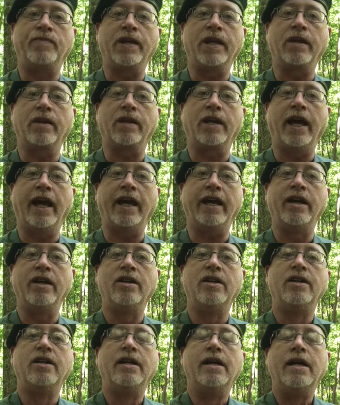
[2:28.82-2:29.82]
Okay,
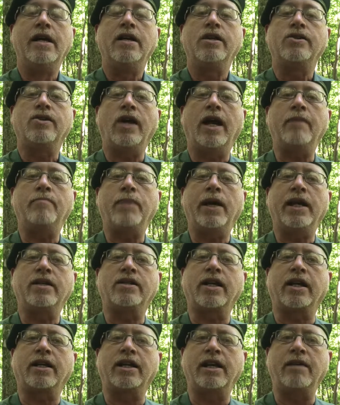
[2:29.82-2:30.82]
so that
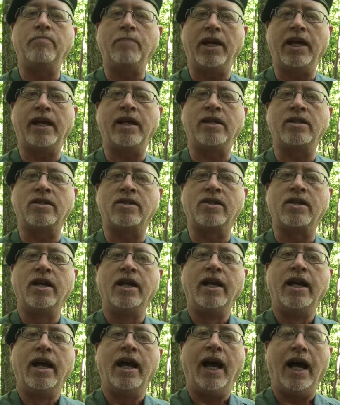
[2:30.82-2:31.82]
basically means
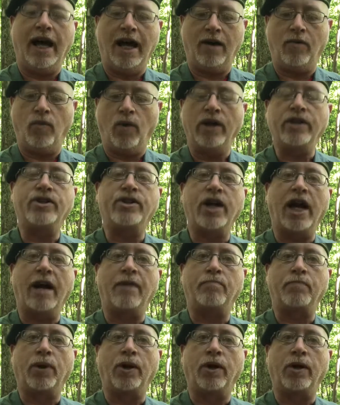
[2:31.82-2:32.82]
one
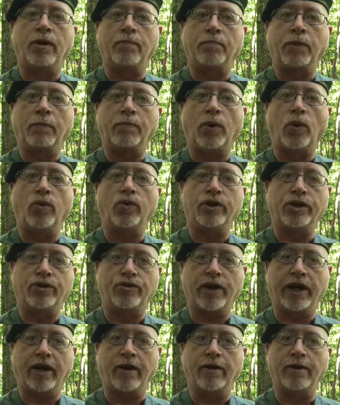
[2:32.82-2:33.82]
shot per pulling the
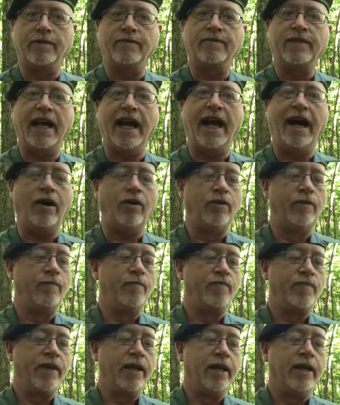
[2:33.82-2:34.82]
trigger. Now,
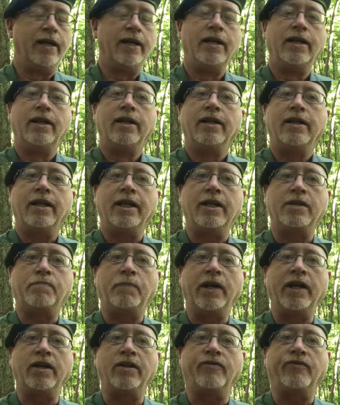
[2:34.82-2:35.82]
this
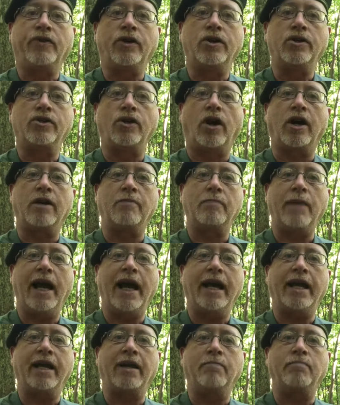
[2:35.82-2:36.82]
being the first
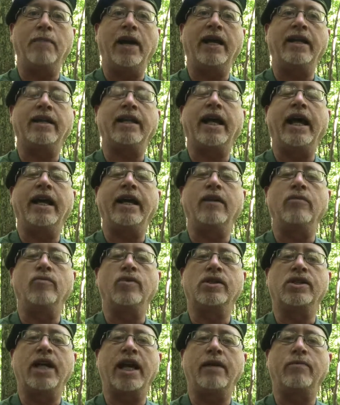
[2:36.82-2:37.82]
automatic meant that it
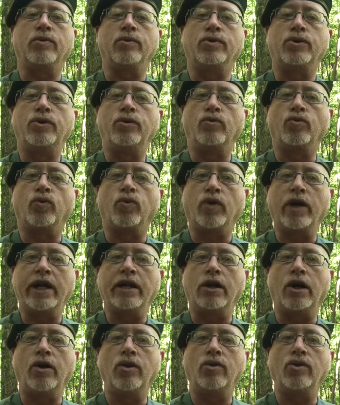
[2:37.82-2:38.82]
was able to
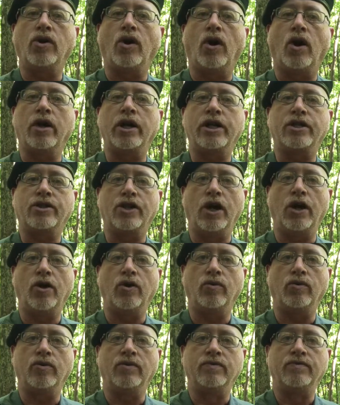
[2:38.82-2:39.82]
reload on its
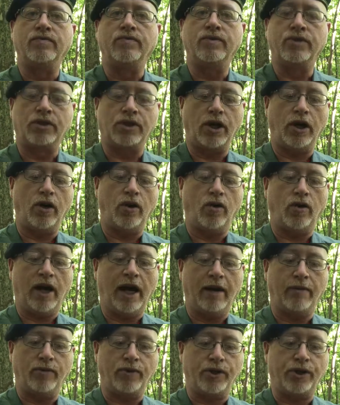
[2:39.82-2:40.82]
own. So
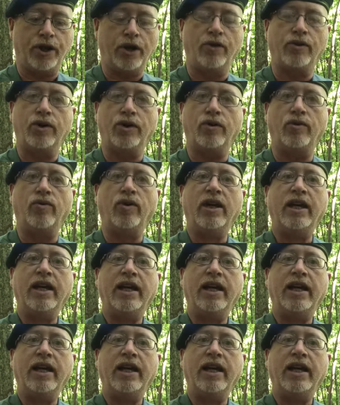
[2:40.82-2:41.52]
I will show you.